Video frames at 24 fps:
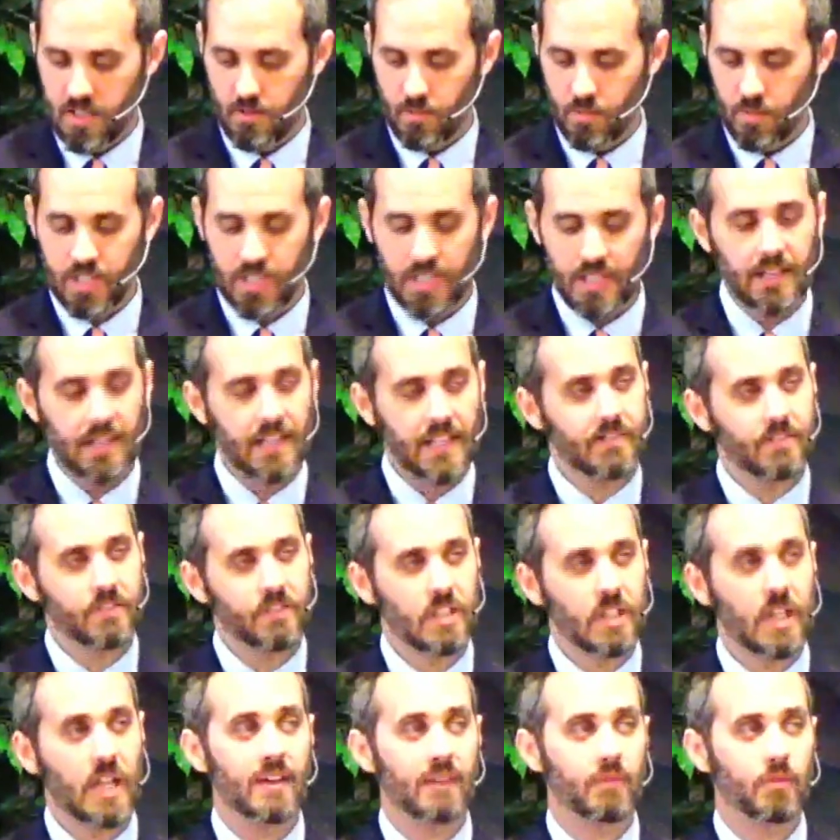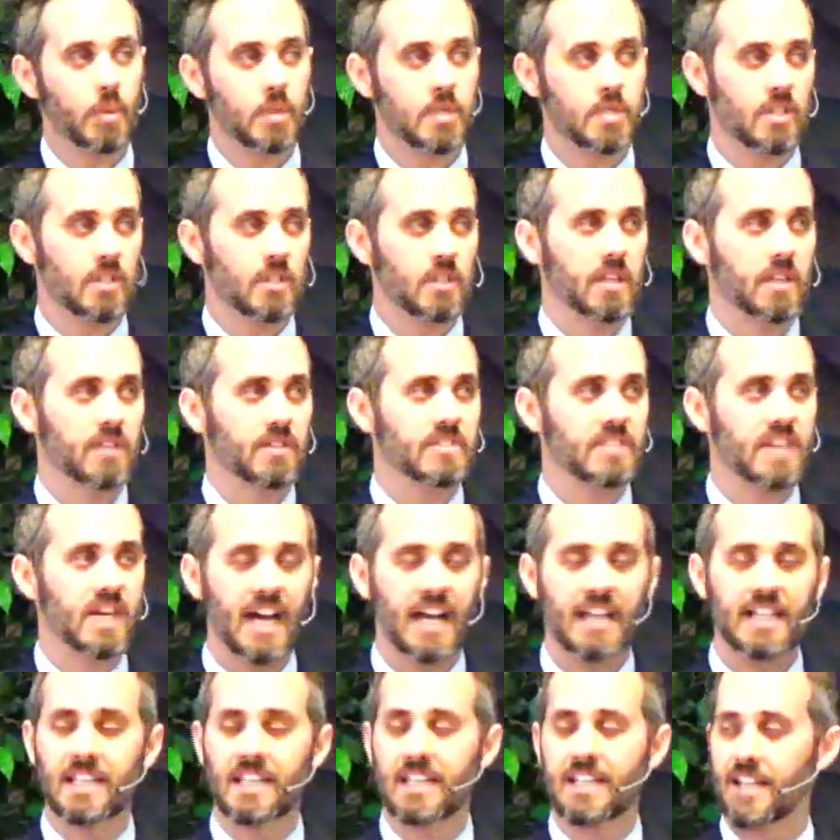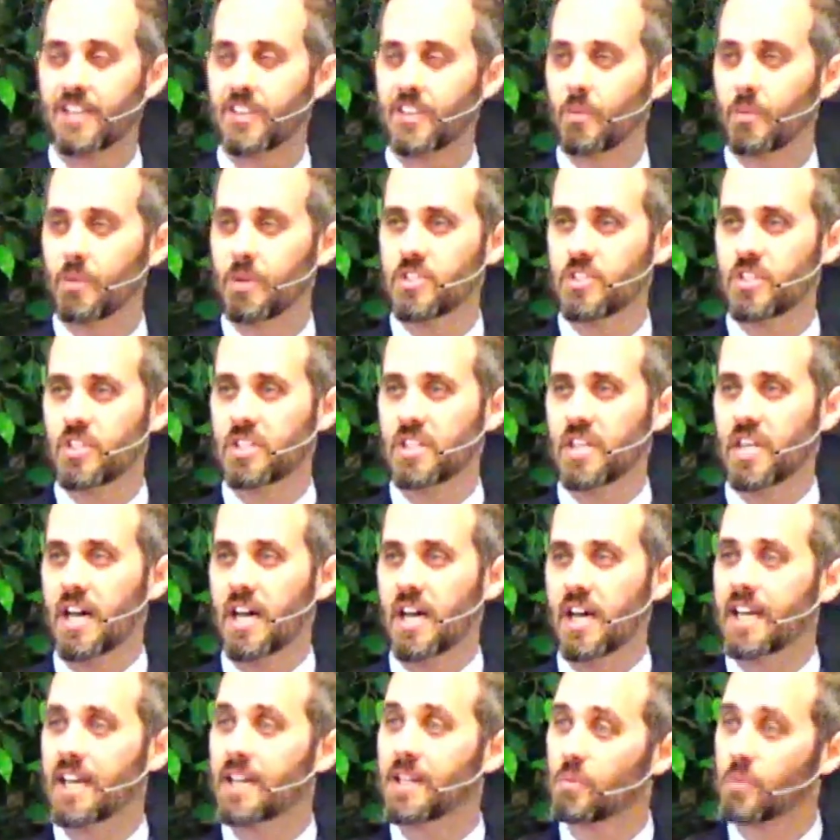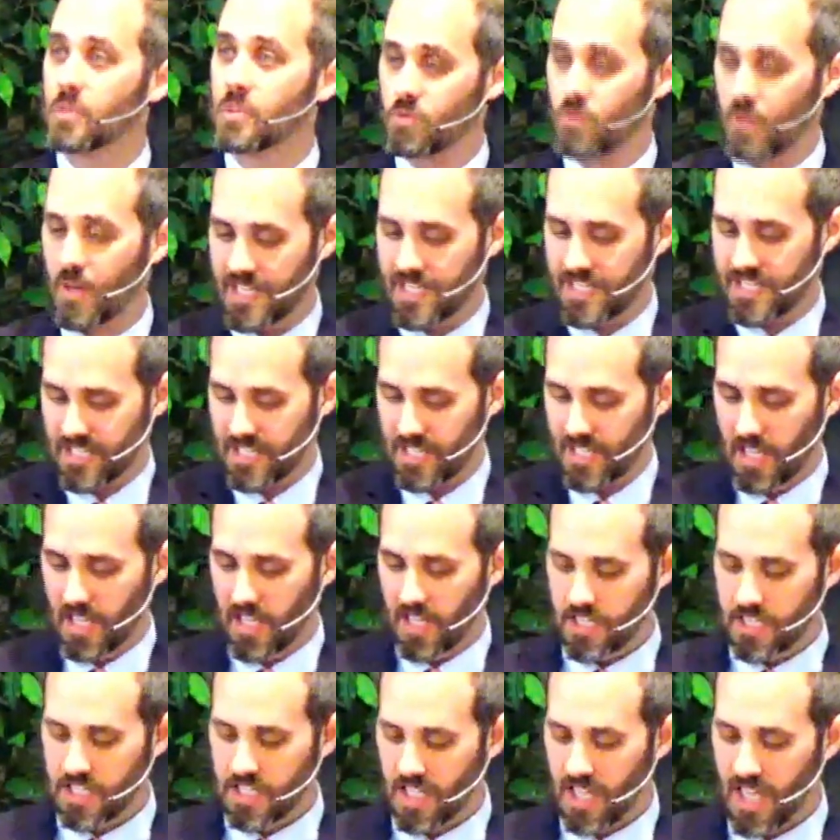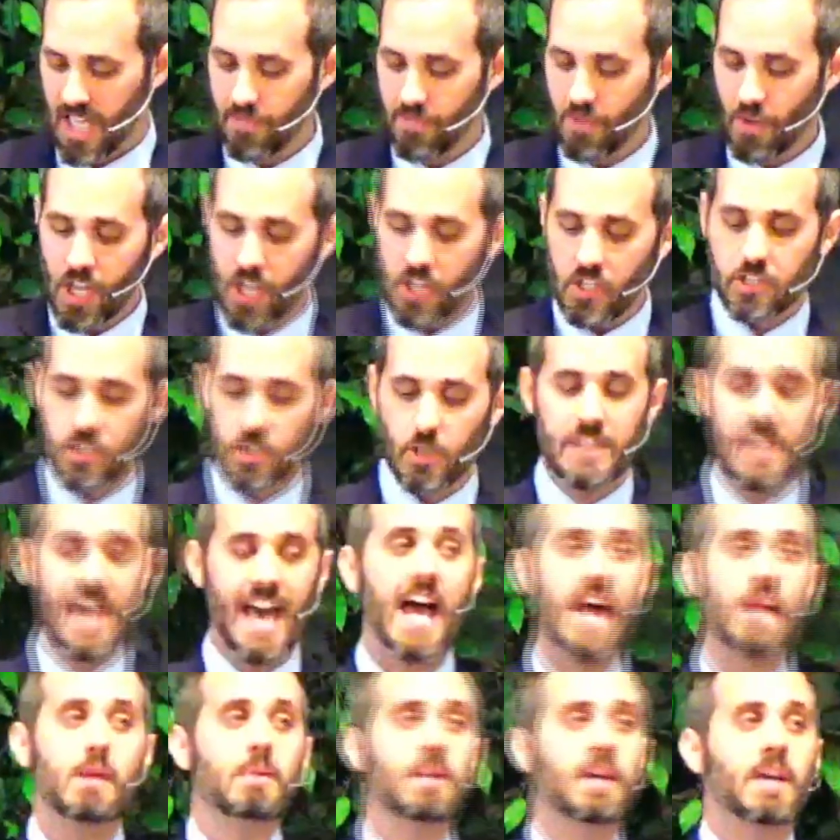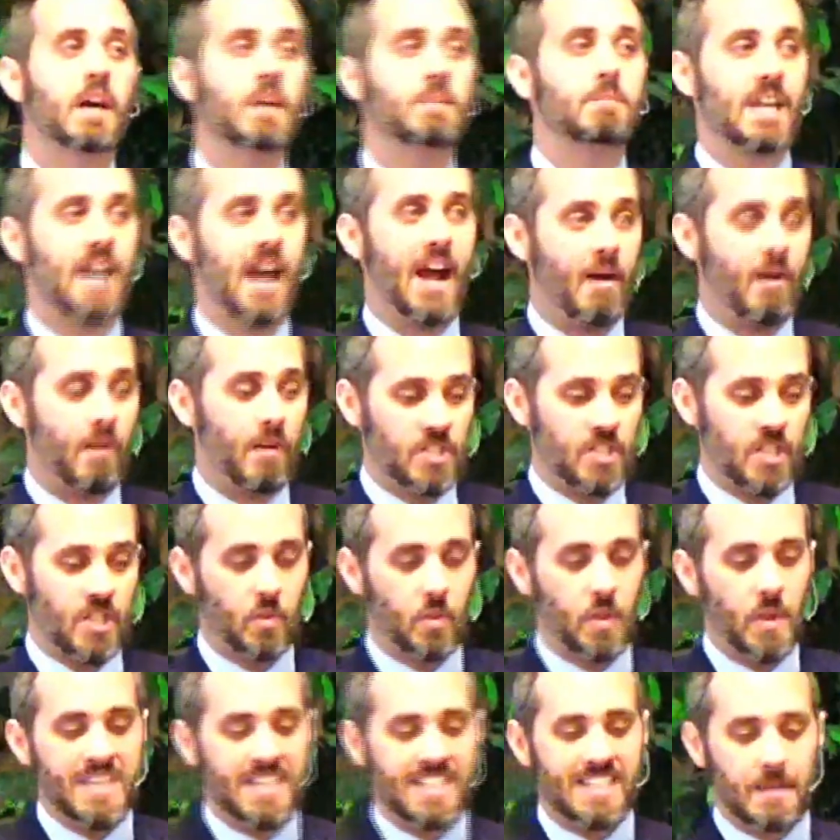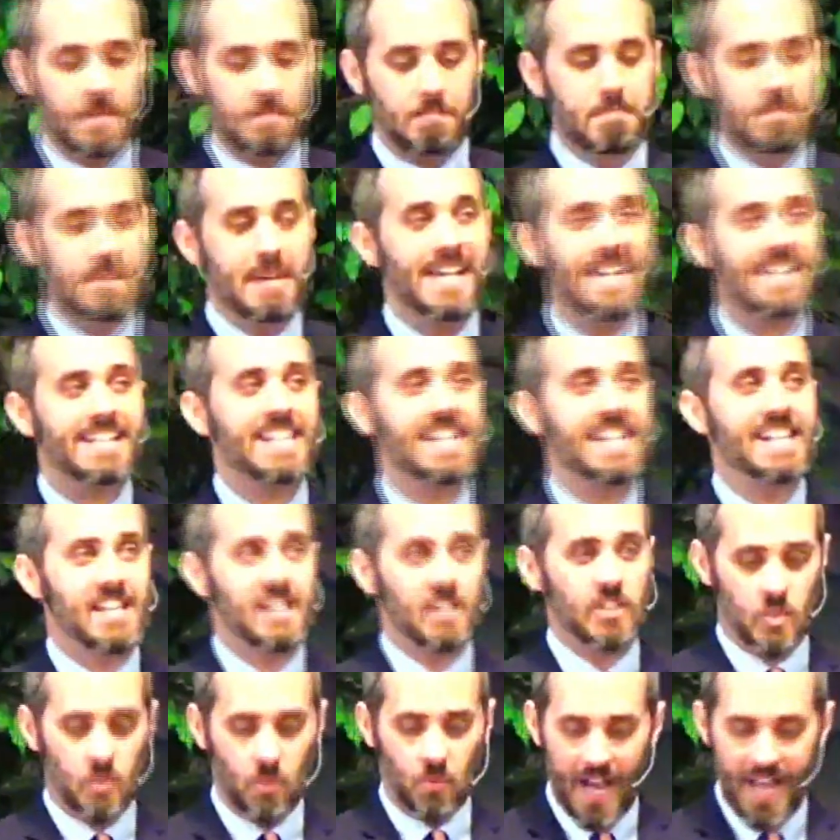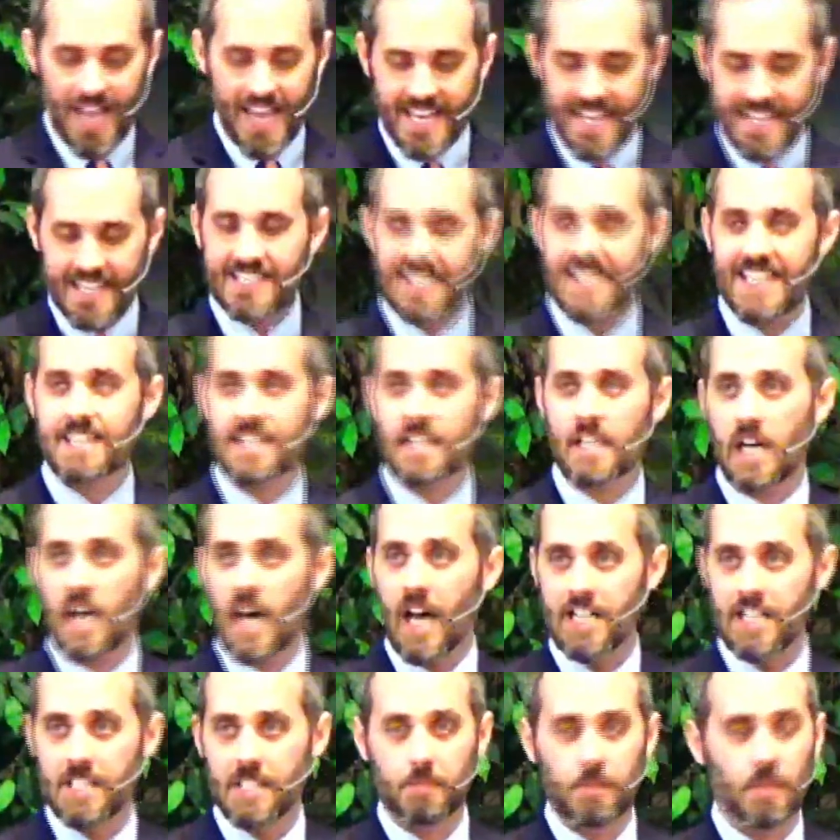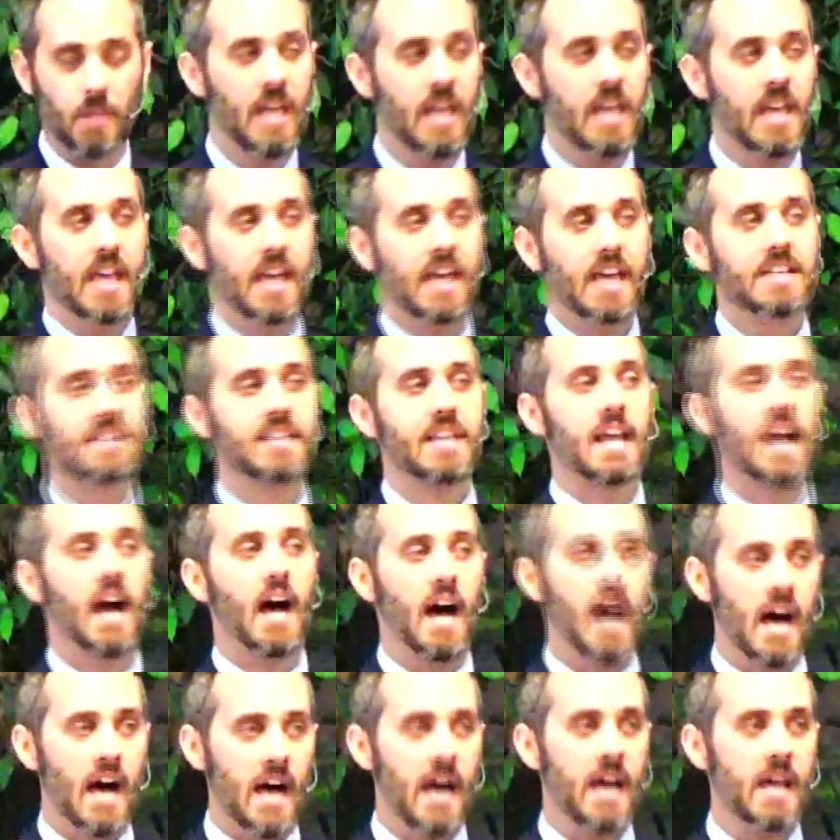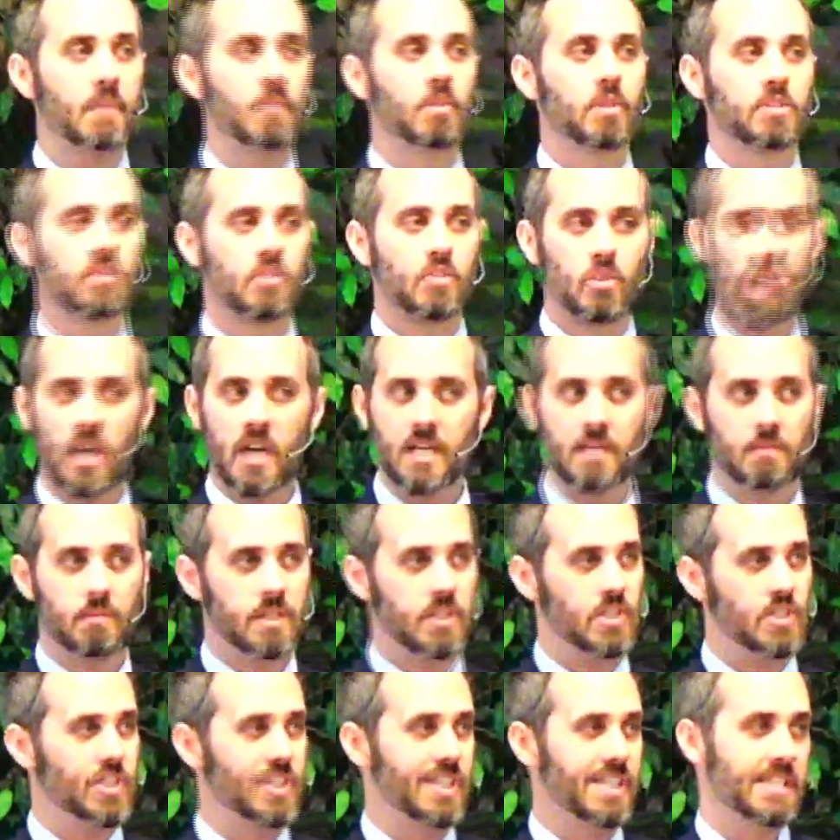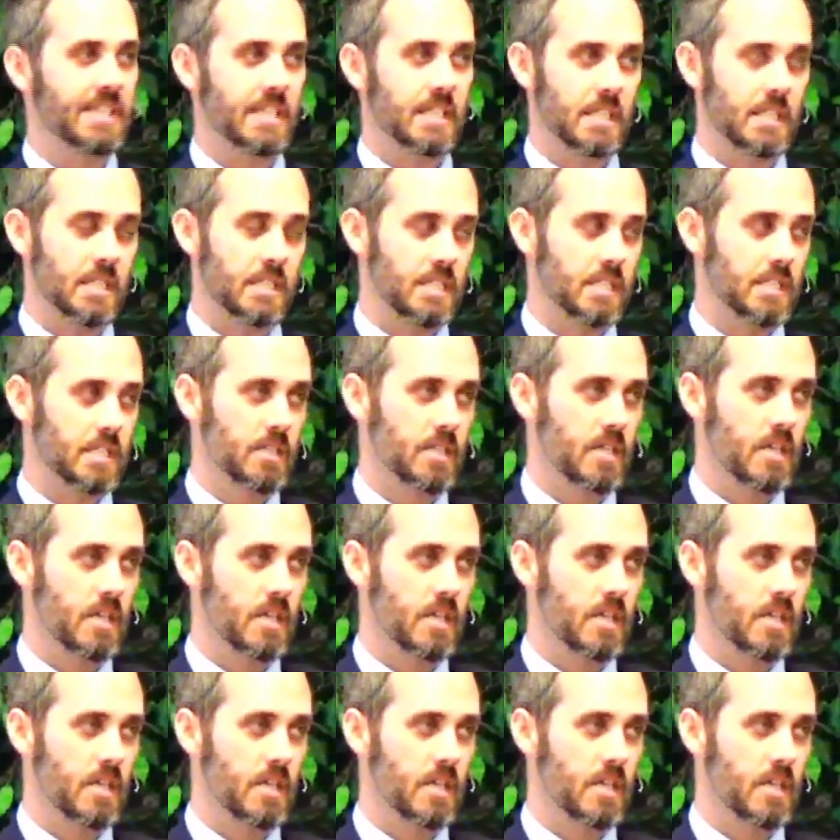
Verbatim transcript: When He lived the life we should live, died the death that we should die, and was raised to life. So that becomes ours as we submit to His ways in the gospel and say, I will trade with Jesus.